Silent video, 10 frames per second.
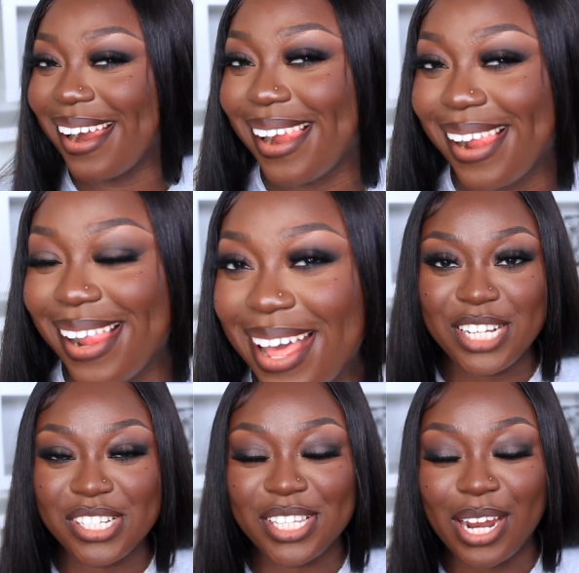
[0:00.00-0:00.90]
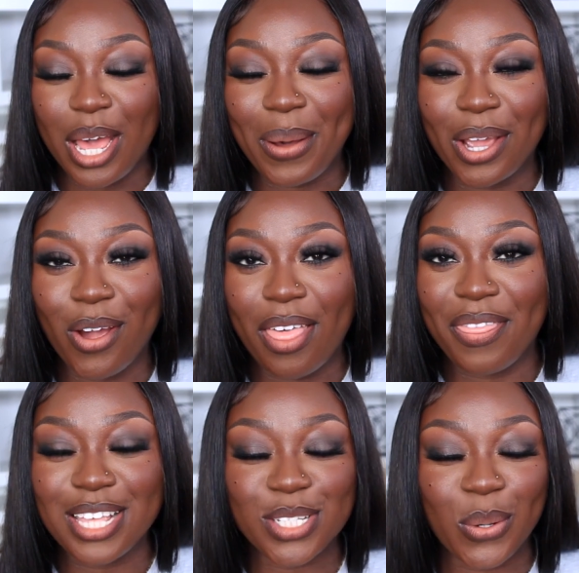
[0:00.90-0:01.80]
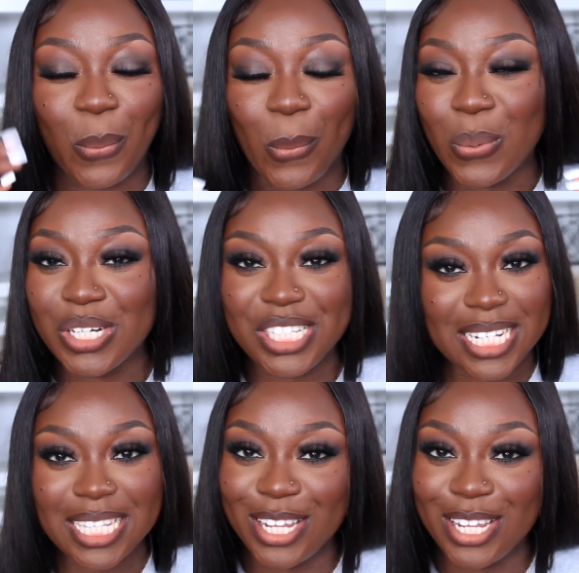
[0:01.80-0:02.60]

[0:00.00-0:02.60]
So if you guys are interested in how I got this gorgeous